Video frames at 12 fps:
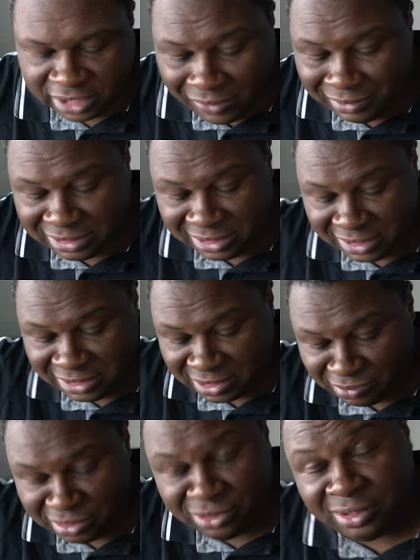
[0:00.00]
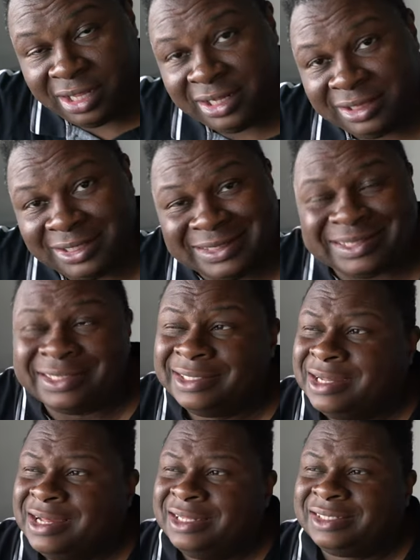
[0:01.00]
I haven't seen something look like this
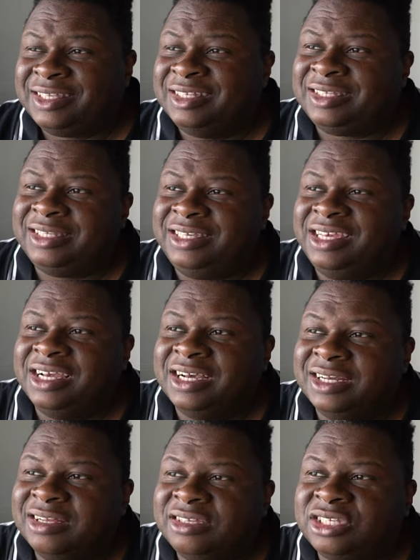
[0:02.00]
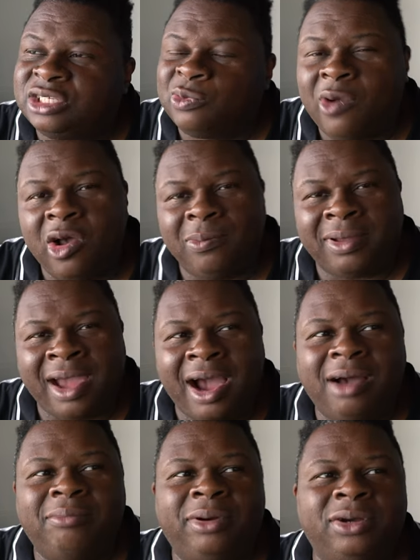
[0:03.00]
since the uh, Swamp
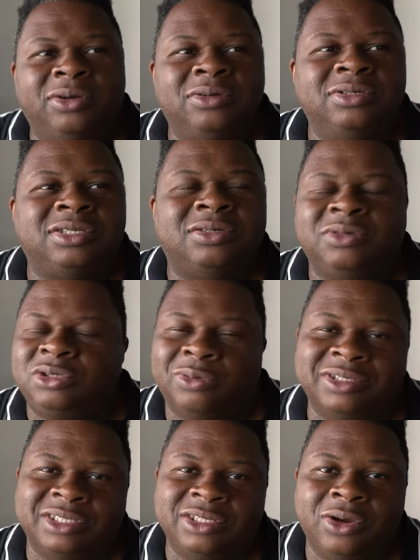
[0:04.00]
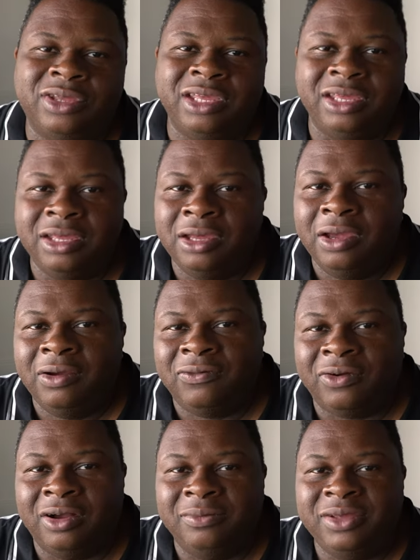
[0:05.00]
Combos, which wasn't gnocchi,
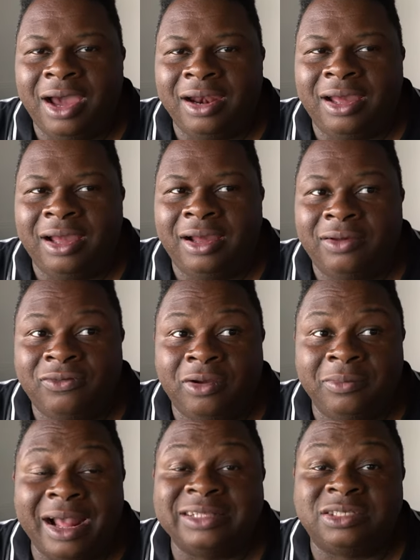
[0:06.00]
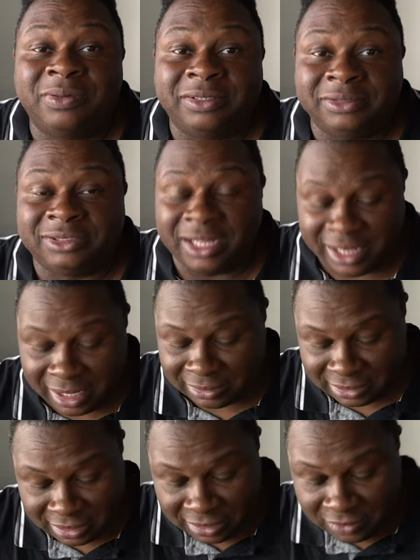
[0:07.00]
from Yacht from Yacht
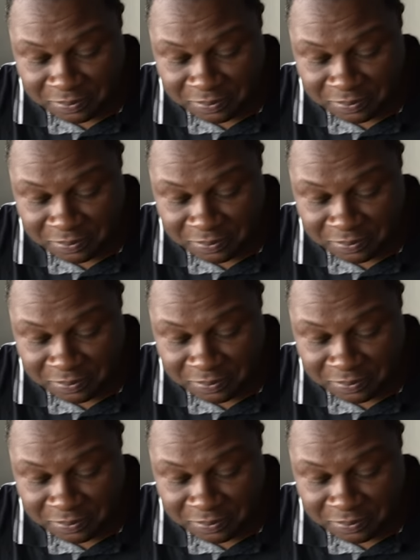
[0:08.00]
Steakhouse.